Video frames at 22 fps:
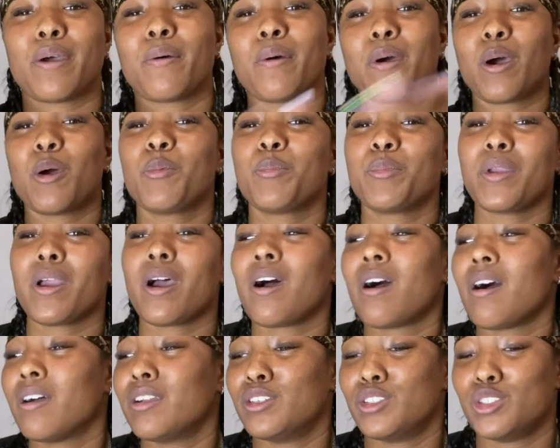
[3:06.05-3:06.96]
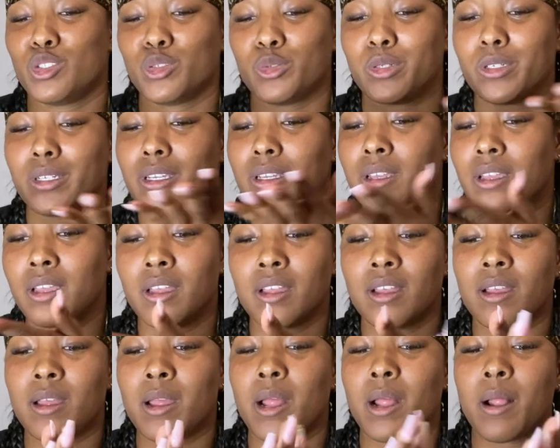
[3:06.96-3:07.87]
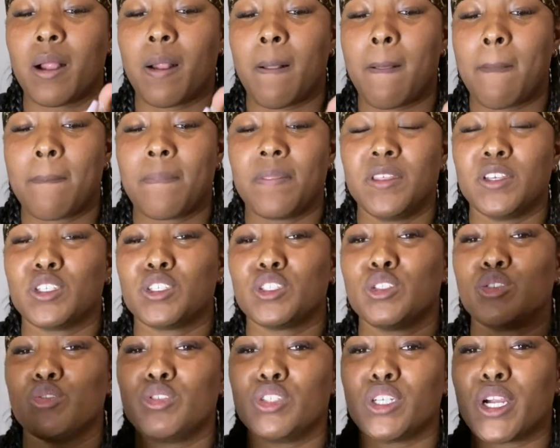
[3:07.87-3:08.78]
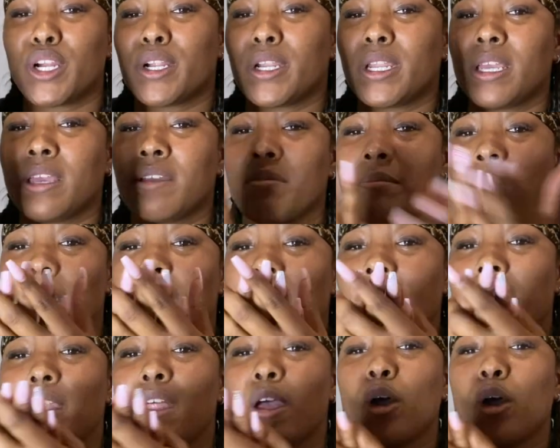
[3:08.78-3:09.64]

I hope y'all enjoy this new journey of mine.